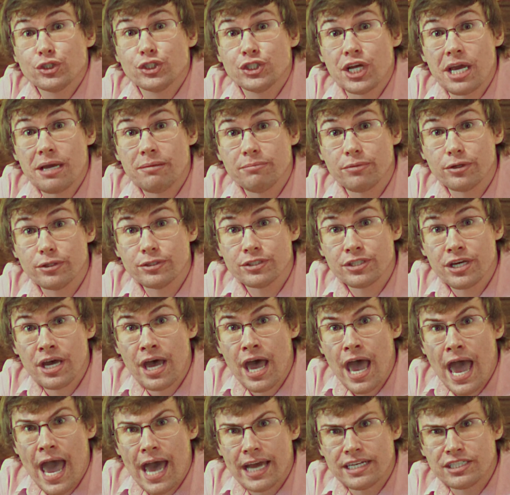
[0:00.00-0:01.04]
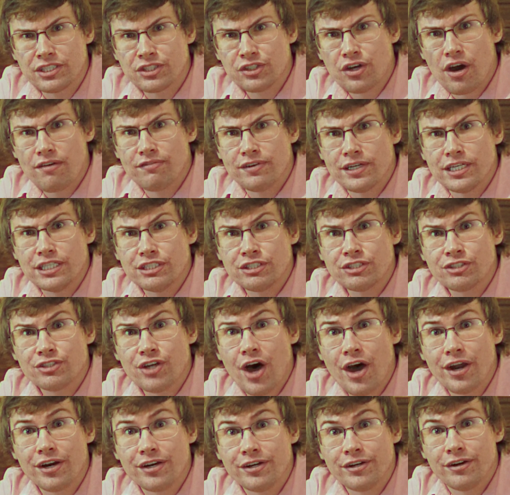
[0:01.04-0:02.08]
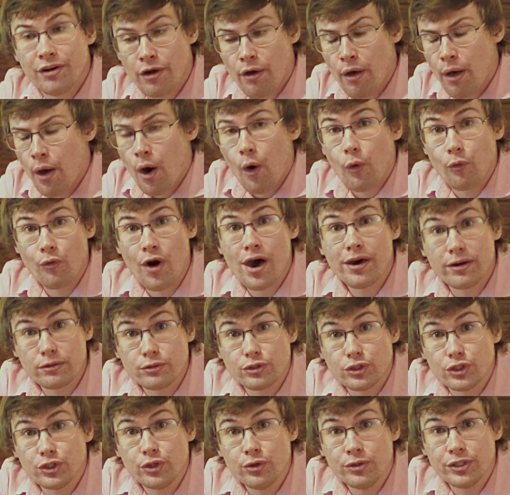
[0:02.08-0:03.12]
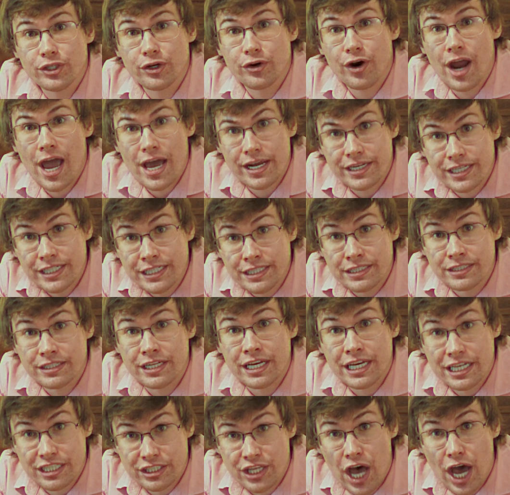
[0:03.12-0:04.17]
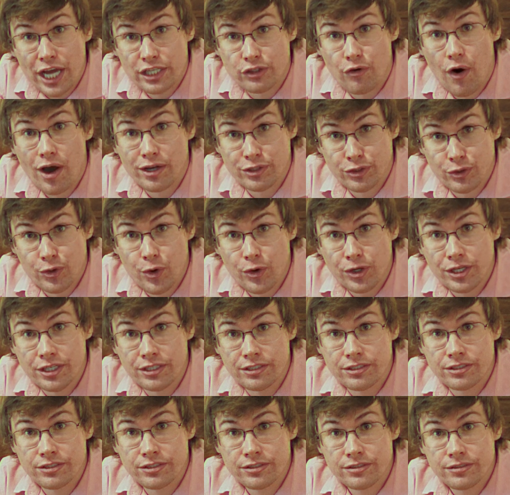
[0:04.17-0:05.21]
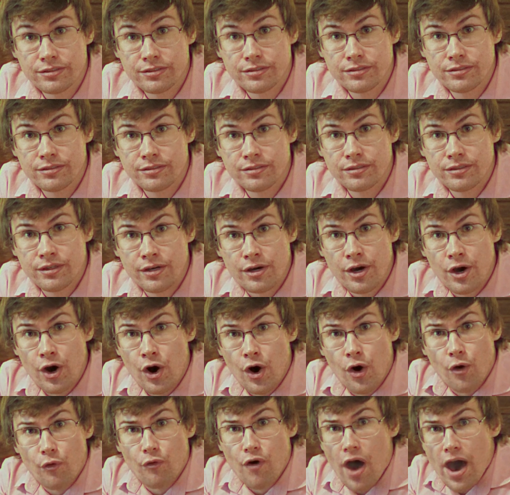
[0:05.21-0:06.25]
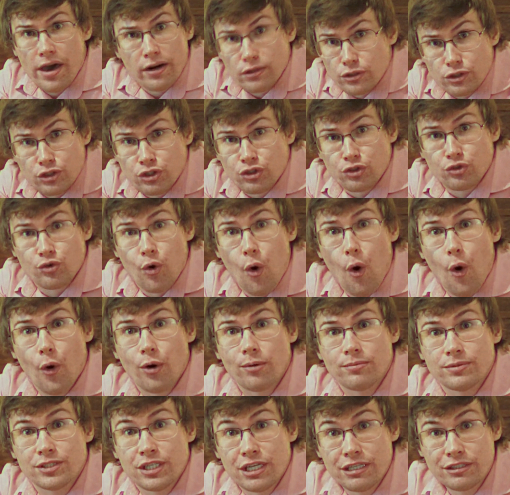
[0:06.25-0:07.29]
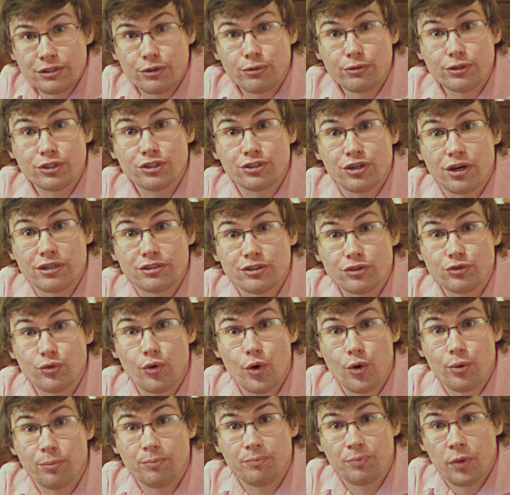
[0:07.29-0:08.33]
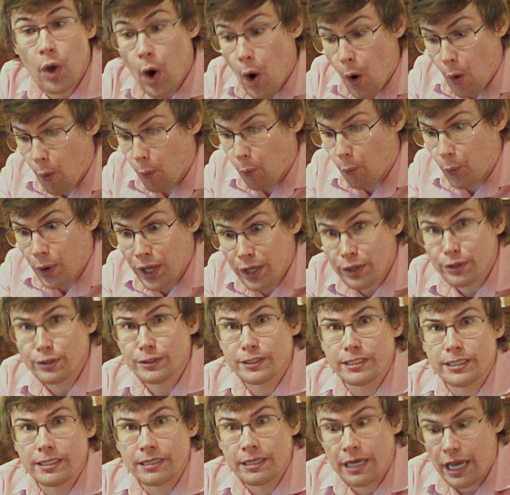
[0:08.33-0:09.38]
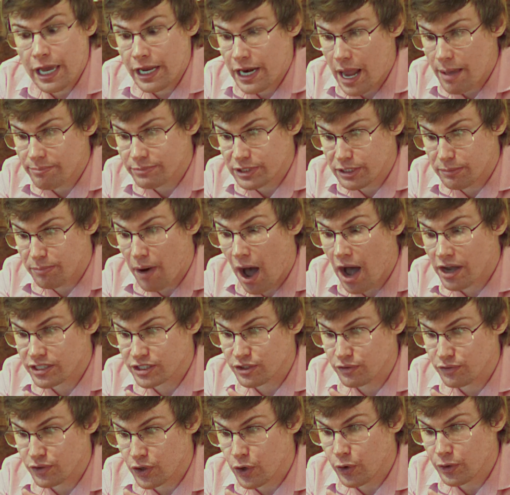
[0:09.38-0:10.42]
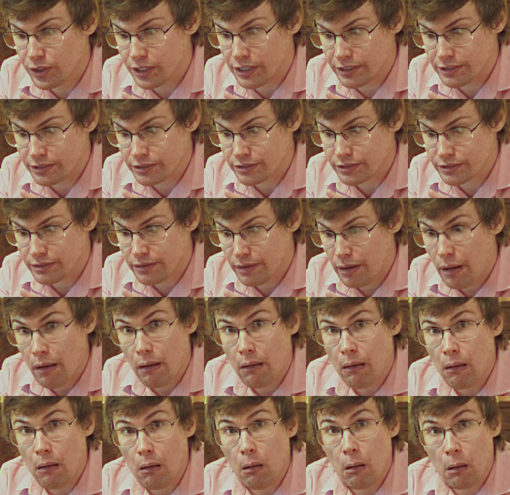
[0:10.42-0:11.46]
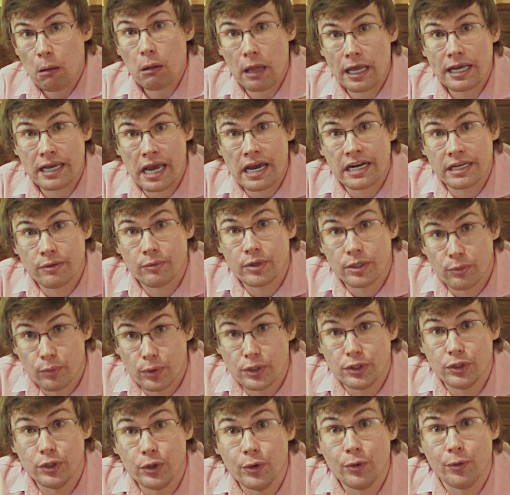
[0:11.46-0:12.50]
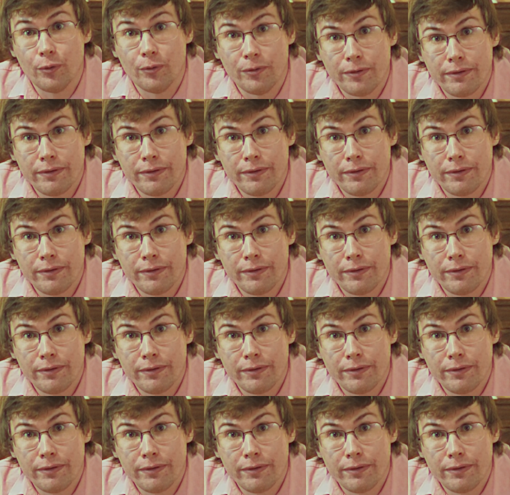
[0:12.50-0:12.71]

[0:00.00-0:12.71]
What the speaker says: Chambers had discovered his son, Ronald Jr., had eaten his Hydrox cookies. Ronald stormed into his son's room, wielding an empty box of cookies, like anyone would do.